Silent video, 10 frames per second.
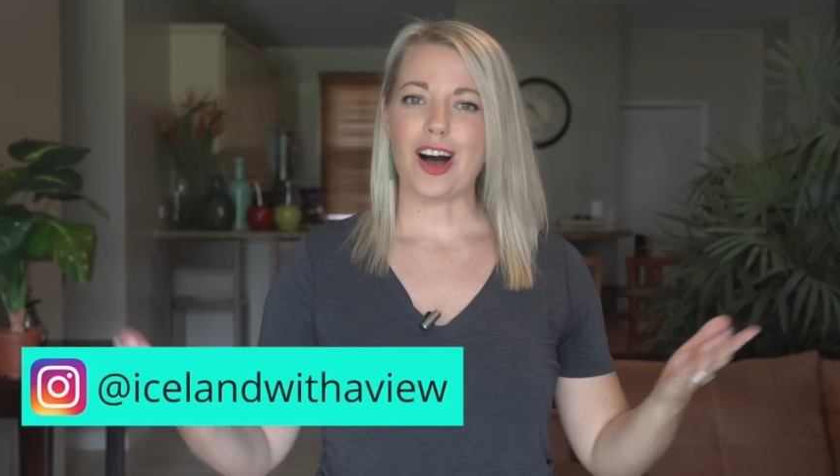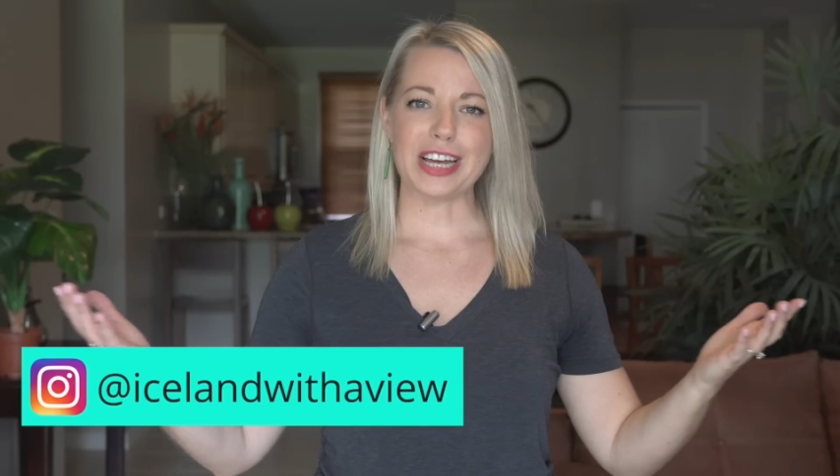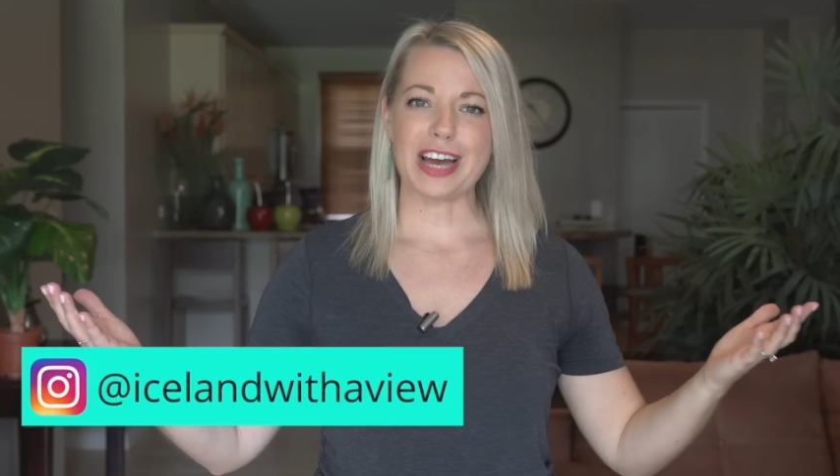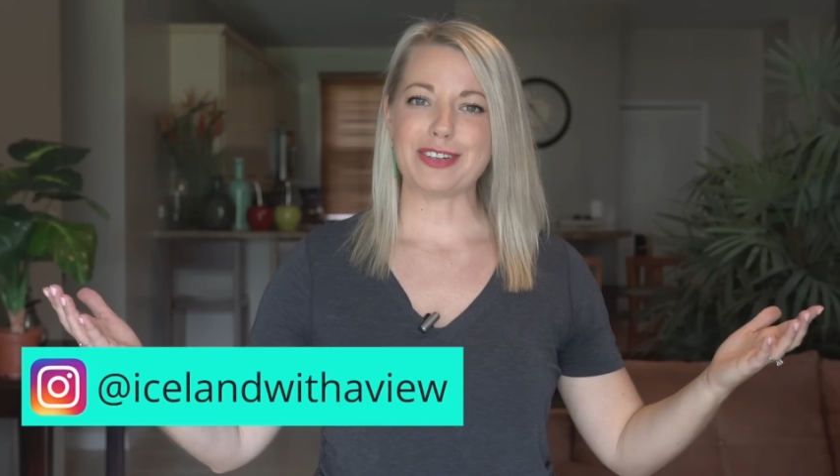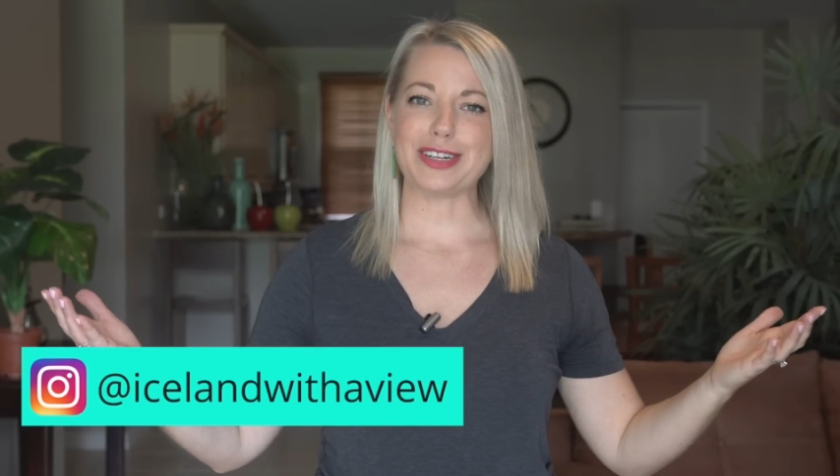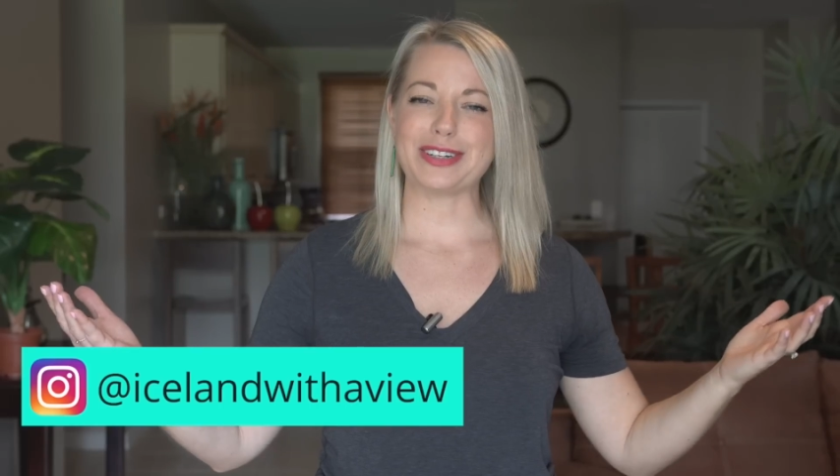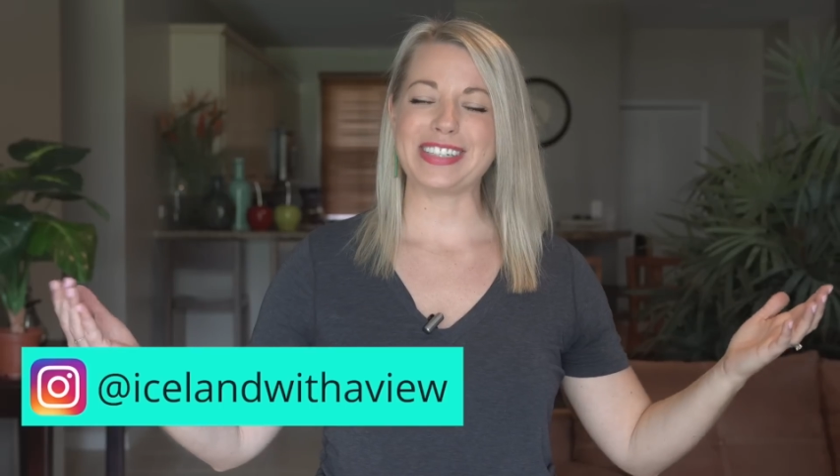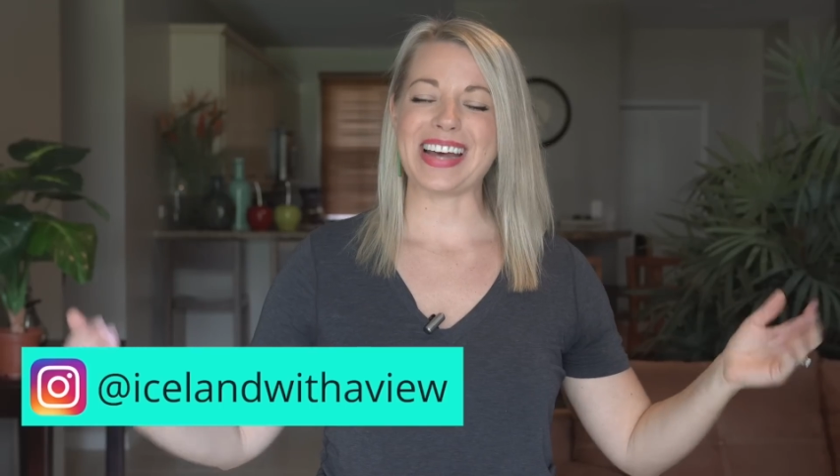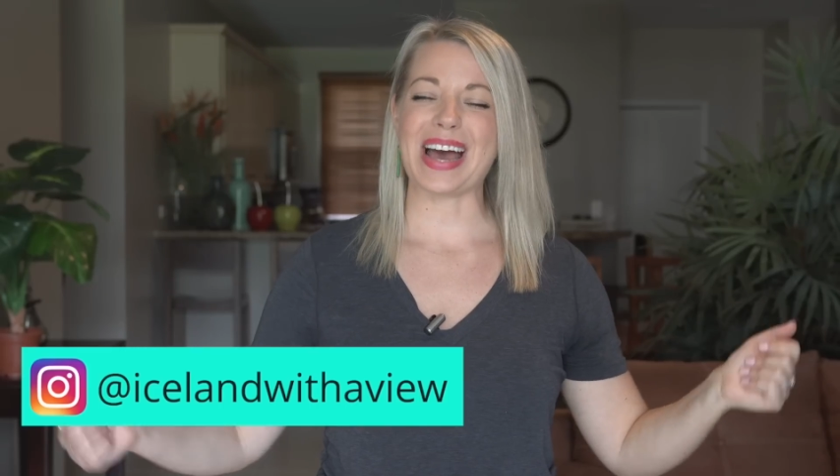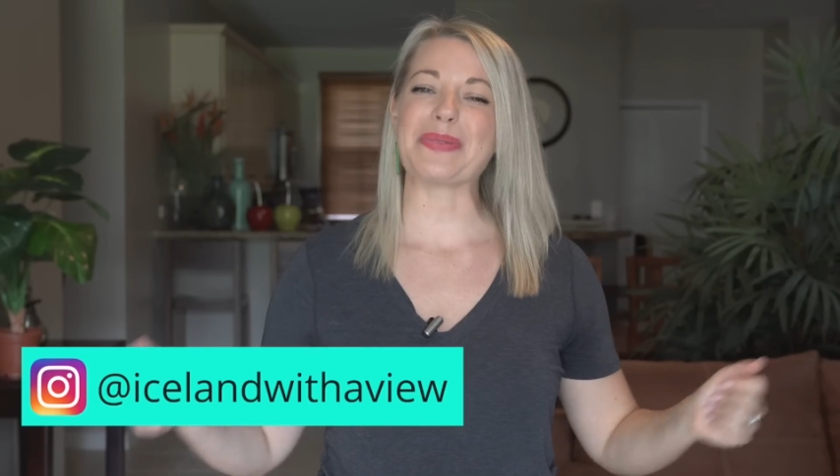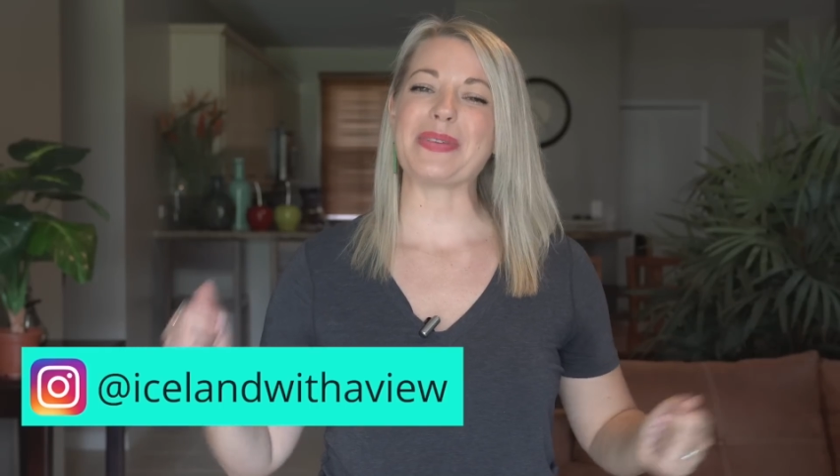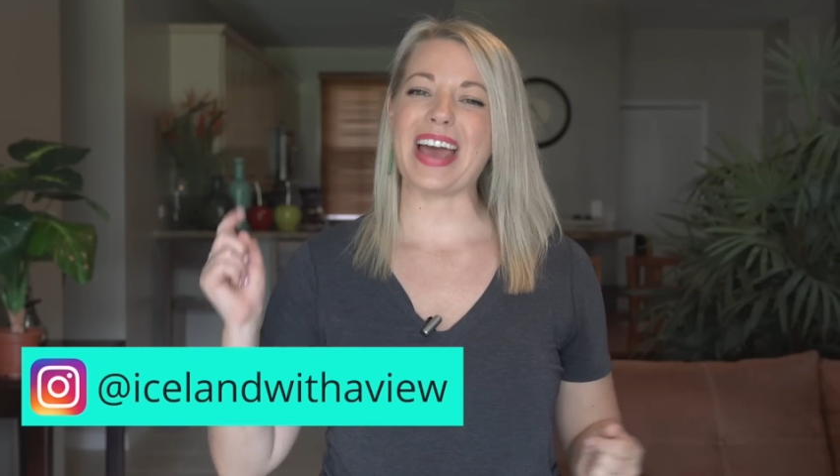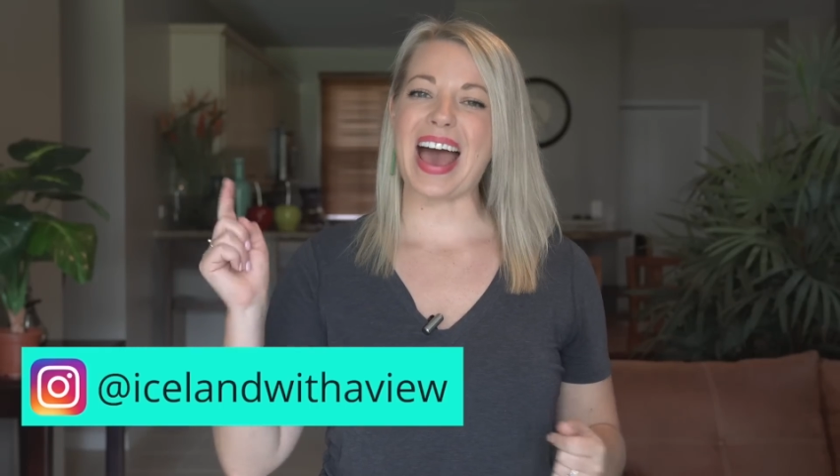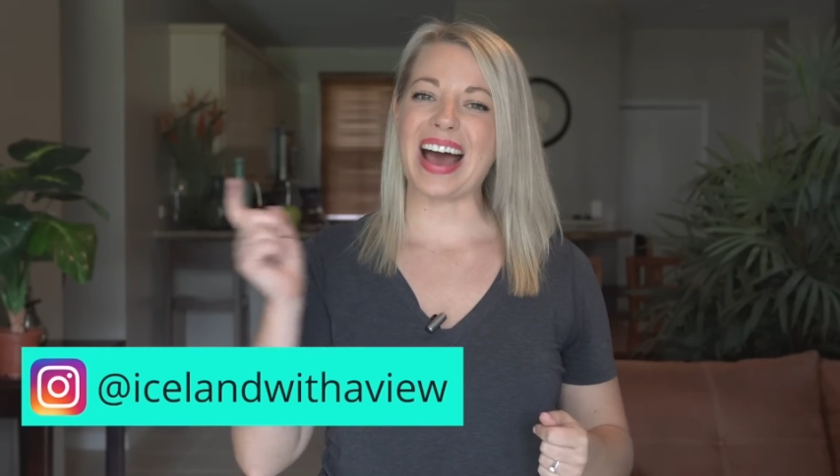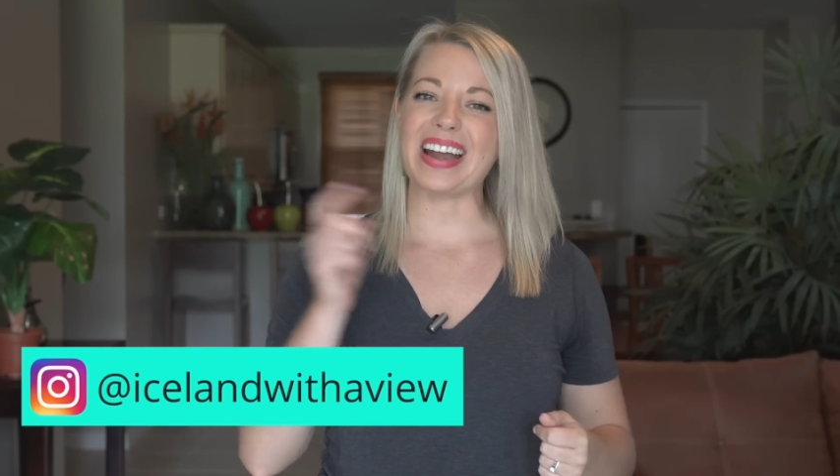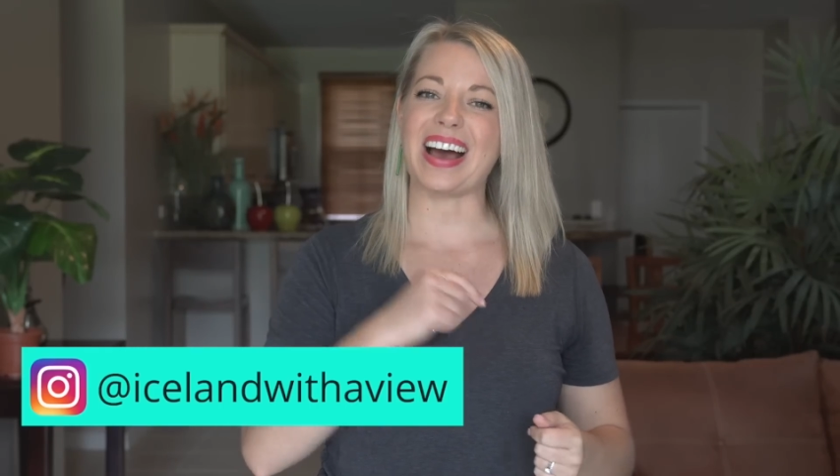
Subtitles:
all you have to do is tag me at